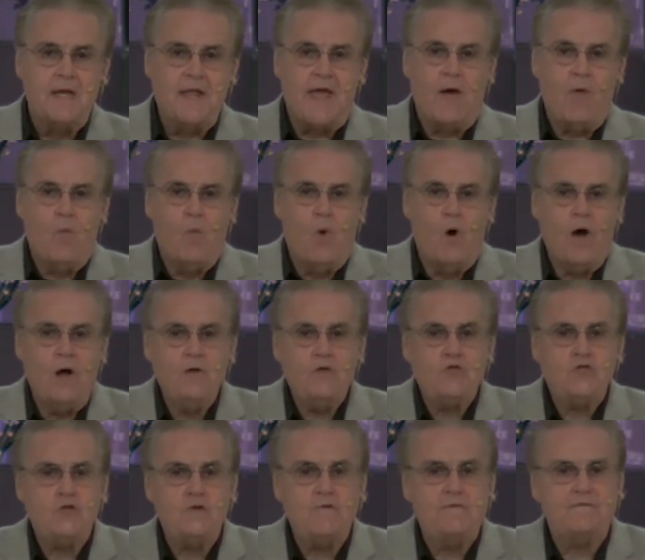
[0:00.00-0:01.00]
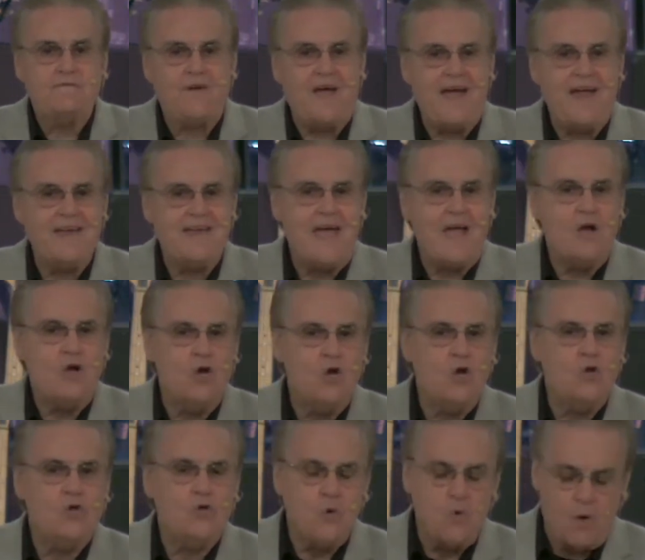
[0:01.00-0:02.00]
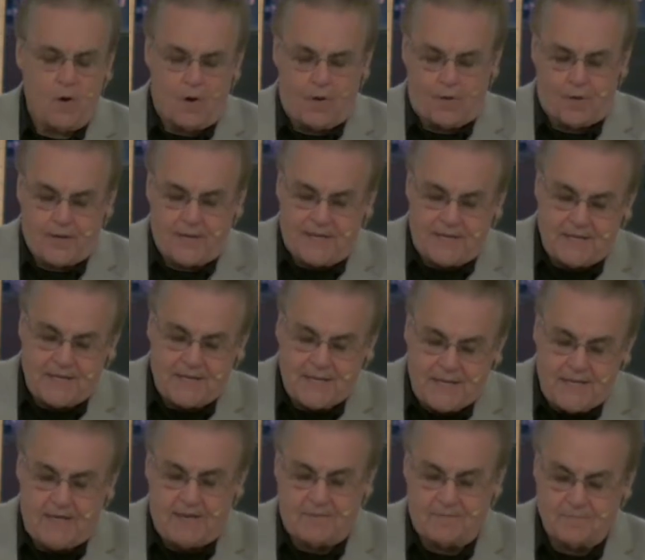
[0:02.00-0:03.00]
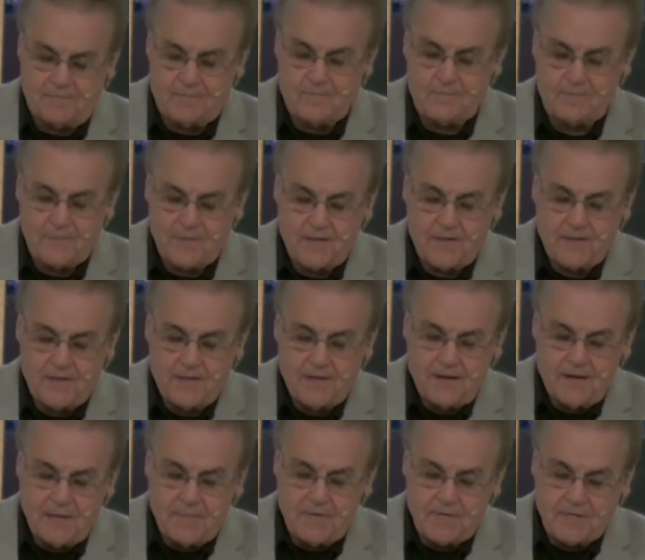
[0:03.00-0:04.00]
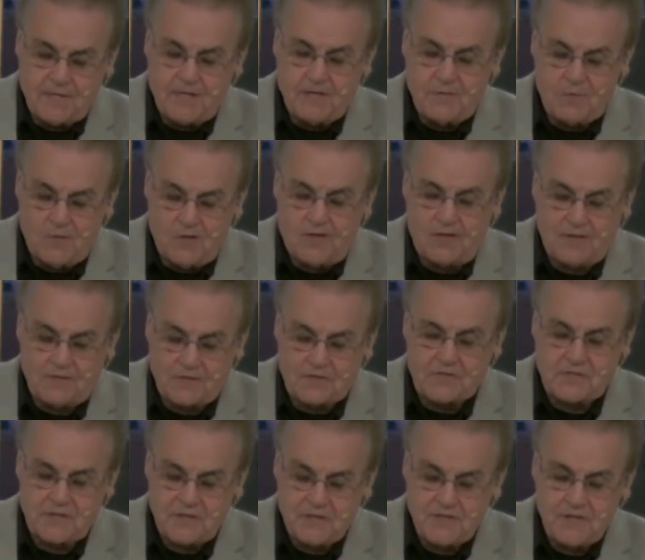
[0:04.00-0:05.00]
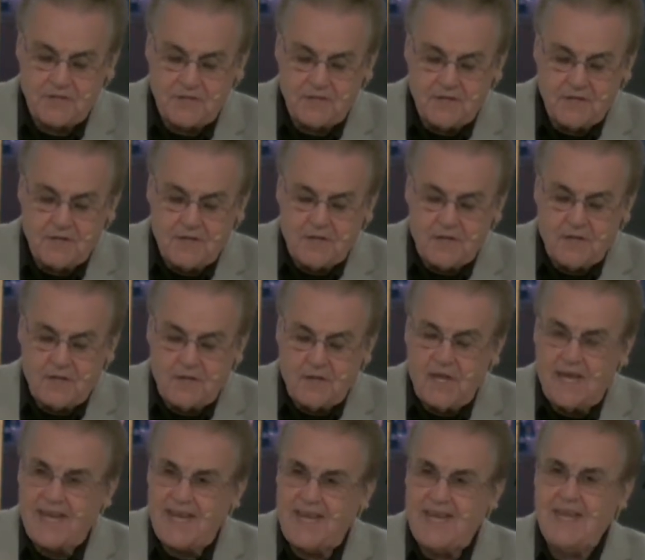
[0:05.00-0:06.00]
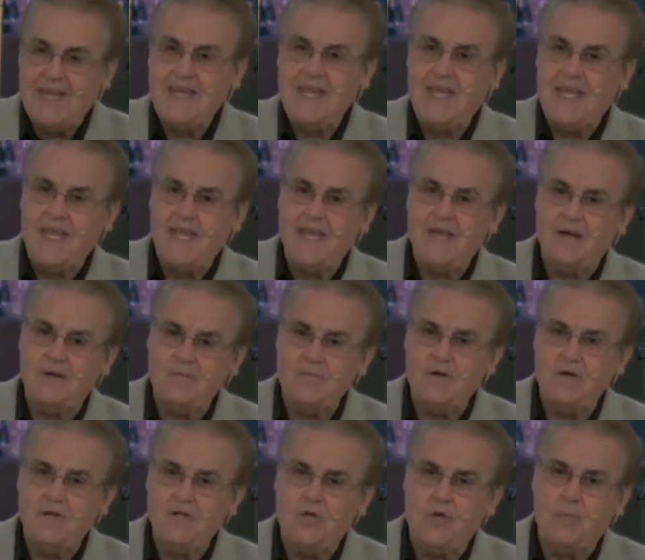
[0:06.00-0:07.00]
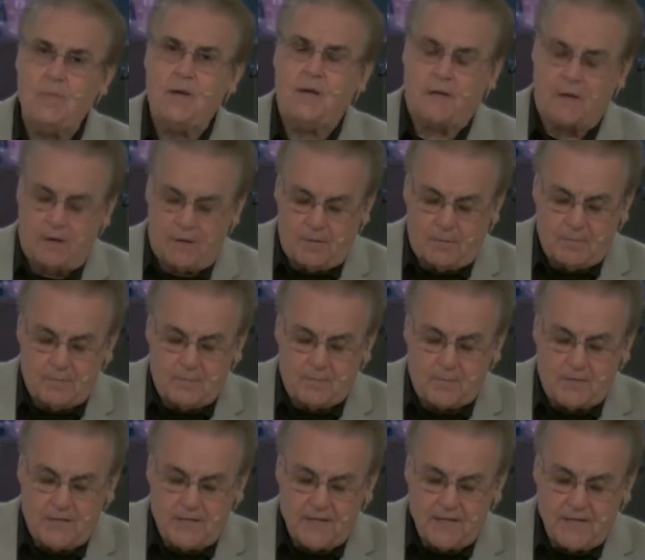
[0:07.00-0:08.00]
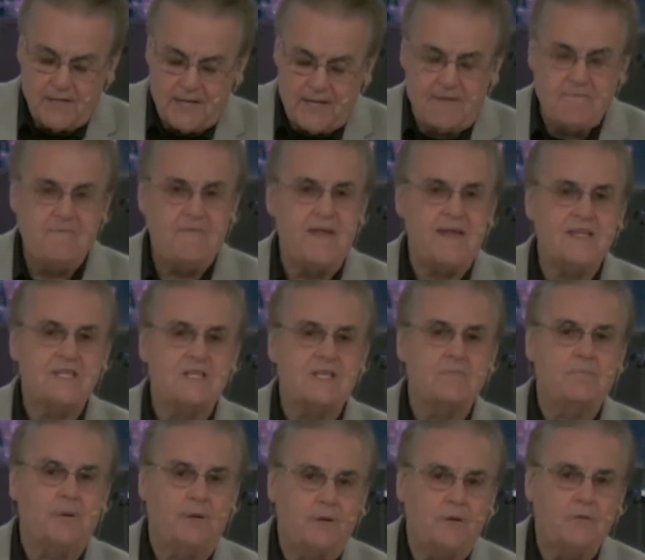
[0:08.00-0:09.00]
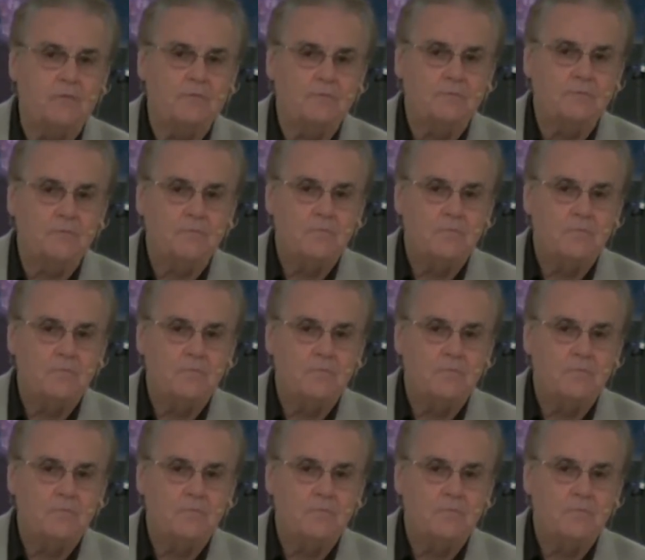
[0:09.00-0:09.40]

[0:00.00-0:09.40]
Now, once you find out who you are in Him, let me tell you what in him you become invincible.